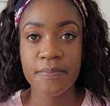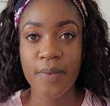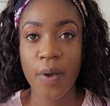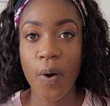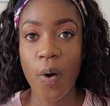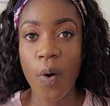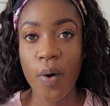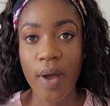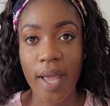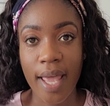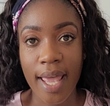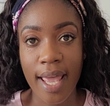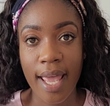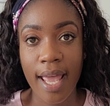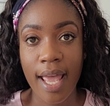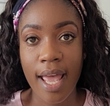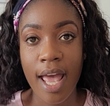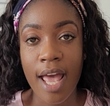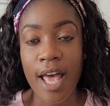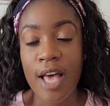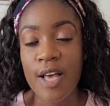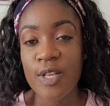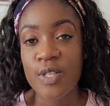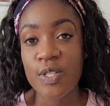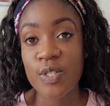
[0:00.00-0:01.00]
Okay,
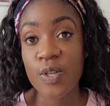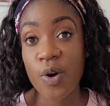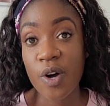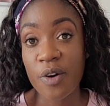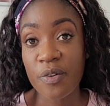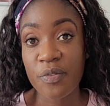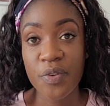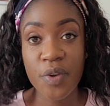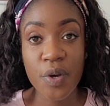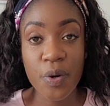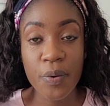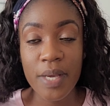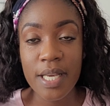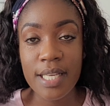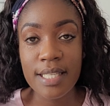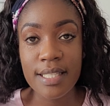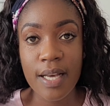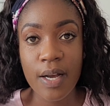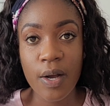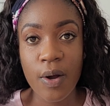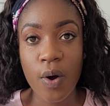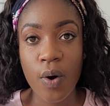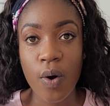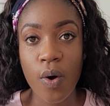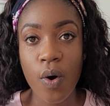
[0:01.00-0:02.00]
so a few weeks
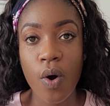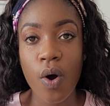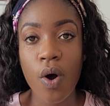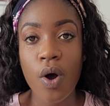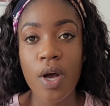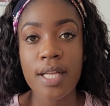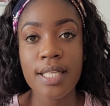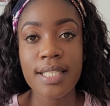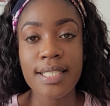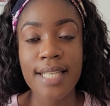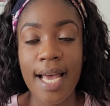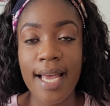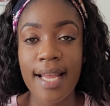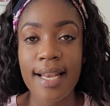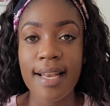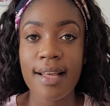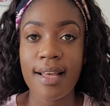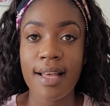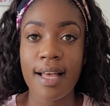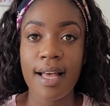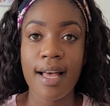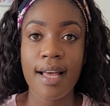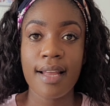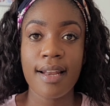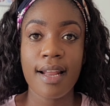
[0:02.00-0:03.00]
ago,
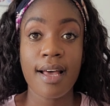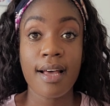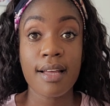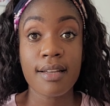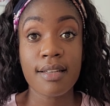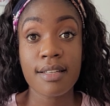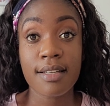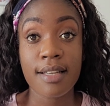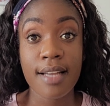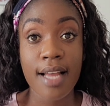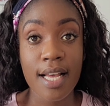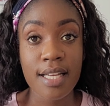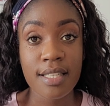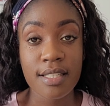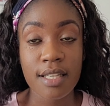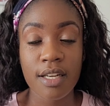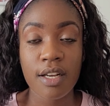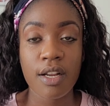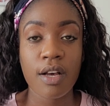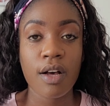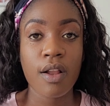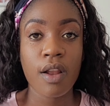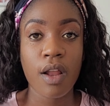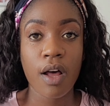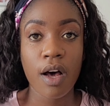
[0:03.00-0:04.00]
China had a
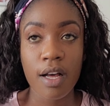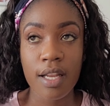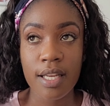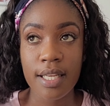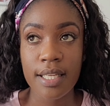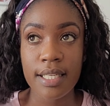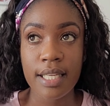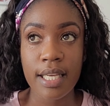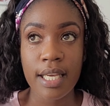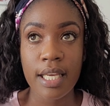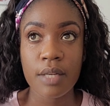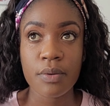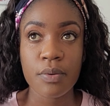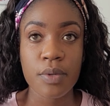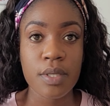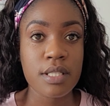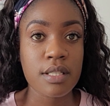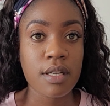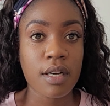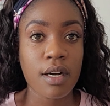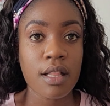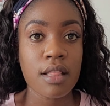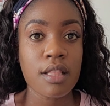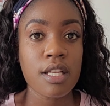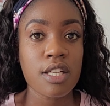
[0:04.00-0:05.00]
national holiday. It was
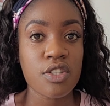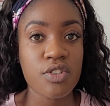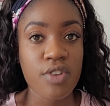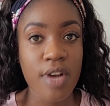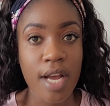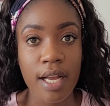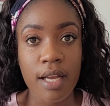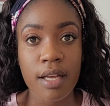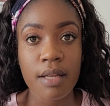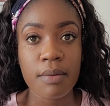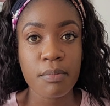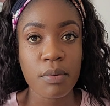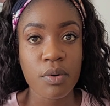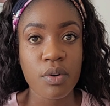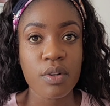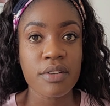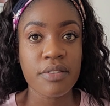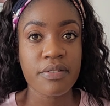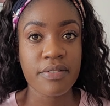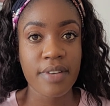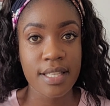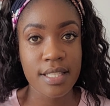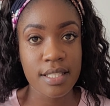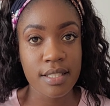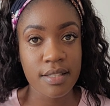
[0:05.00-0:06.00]
called the Dragon Boat
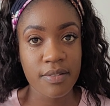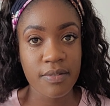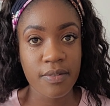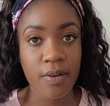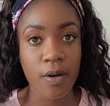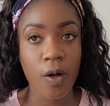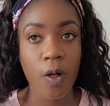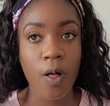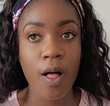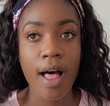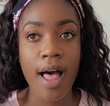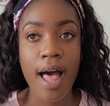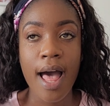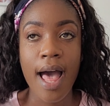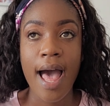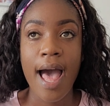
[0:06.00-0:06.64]
Festival.